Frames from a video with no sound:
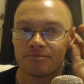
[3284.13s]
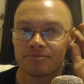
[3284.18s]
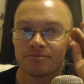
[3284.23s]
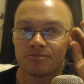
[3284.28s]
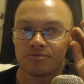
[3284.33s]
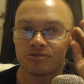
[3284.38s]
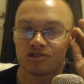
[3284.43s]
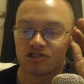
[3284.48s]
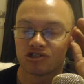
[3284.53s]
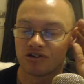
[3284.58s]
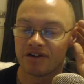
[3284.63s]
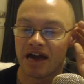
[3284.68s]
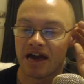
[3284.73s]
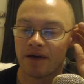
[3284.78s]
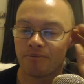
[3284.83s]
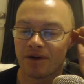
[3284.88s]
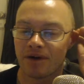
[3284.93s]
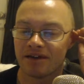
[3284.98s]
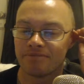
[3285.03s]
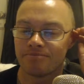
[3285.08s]
So yeah,
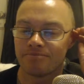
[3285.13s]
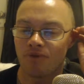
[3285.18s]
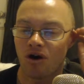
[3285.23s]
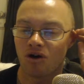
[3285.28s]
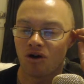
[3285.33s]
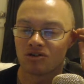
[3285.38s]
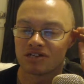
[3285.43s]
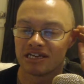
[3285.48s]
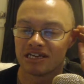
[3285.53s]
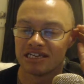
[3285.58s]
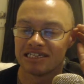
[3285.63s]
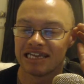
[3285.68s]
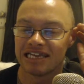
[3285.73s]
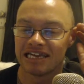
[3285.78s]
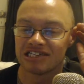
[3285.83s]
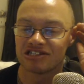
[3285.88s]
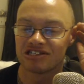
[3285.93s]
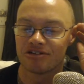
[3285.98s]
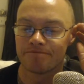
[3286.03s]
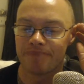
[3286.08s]
when Mark did his
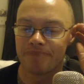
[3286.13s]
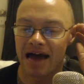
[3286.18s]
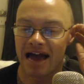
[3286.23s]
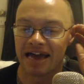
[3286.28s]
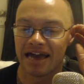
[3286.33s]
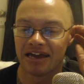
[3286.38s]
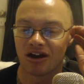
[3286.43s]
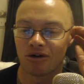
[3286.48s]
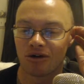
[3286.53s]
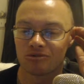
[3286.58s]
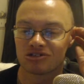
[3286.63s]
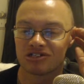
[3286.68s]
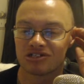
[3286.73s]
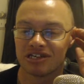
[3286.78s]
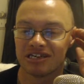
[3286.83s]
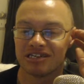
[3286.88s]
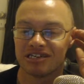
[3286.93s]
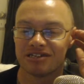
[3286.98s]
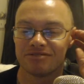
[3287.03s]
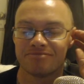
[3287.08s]
list of pain, I was
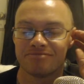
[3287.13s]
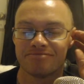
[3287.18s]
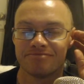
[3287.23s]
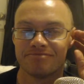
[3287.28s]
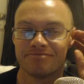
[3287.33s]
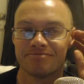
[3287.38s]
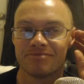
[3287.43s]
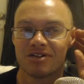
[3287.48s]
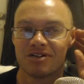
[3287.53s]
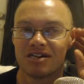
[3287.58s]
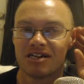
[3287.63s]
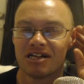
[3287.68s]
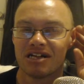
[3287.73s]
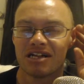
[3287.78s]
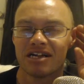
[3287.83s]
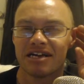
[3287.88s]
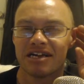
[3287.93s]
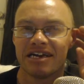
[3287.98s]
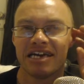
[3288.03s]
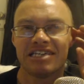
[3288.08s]
thinking,
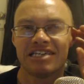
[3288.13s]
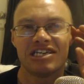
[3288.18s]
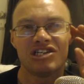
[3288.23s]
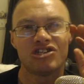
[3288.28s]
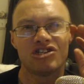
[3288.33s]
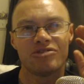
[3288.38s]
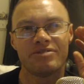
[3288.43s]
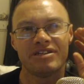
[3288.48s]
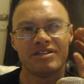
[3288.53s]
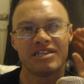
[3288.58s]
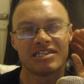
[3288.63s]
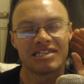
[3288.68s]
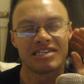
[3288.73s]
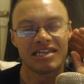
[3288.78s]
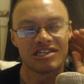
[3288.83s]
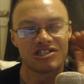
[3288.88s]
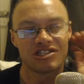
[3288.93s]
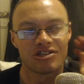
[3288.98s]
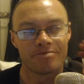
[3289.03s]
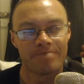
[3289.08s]
is he doing this
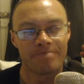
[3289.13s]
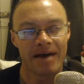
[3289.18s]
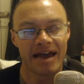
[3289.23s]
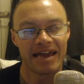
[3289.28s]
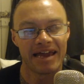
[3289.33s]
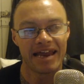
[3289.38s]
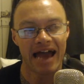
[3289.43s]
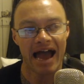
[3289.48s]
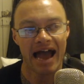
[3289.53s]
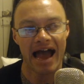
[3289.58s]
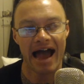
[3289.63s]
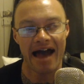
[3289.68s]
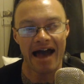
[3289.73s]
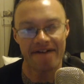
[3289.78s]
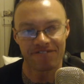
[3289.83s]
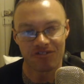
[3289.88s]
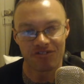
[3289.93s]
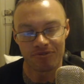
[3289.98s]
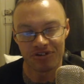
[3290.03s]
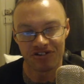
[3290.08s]
list of pain
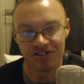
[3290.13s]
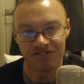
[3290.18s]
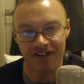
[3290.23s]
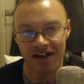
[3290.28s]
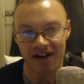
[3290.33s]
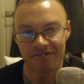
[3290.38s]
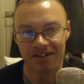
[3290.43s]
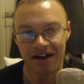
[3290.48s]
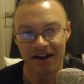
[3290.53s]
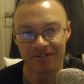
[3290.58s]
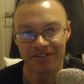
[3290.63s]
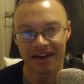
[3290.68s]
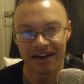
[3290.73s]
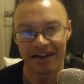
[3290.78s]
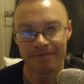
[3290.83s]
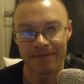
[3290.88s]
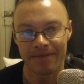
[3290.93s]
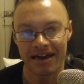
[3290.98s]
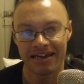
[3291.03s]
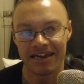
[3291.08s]
after he's found out that he
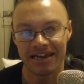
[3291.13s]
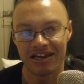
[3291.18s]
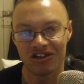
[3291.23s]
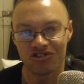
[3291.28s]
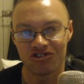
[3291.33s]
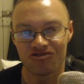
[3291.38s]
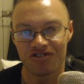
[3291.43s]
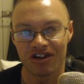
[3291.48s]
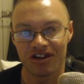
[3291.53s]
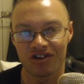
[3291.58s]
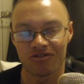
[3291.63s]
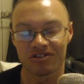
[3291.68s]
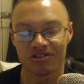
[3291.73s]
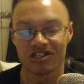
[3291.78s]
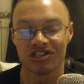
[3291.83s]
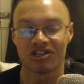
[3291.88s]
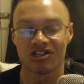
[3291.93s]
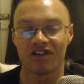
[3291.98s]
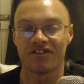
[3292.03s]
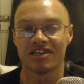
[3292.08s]
may need a drink, or has he
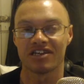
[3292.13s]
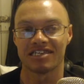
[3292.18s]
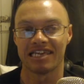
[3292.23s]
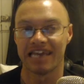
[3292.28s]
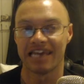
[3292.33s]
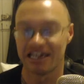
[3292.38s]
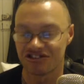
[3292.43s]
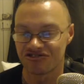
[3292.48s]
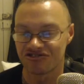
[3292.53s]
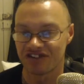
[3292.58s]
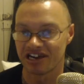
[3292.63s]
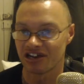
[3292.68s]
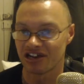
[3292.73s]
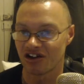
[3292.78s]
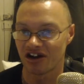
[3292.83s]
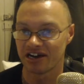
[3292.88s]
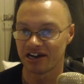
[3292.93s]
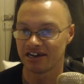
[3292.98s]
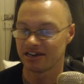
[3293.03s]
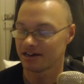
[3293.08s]
done this literally at
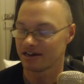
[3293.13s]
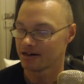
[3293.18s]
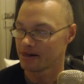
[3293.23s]
like